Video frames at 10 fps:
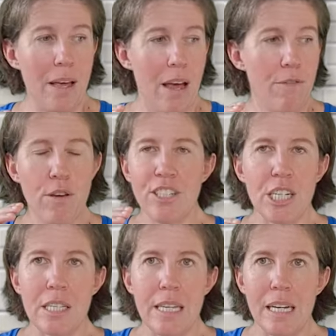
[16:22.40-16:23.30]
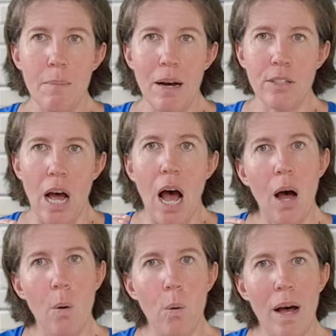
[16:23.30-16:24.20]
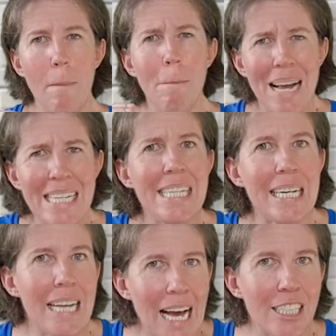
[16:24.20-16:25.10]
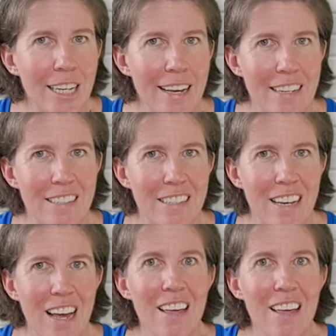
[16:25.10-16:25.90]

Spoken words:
If you just think about how amazing it actually is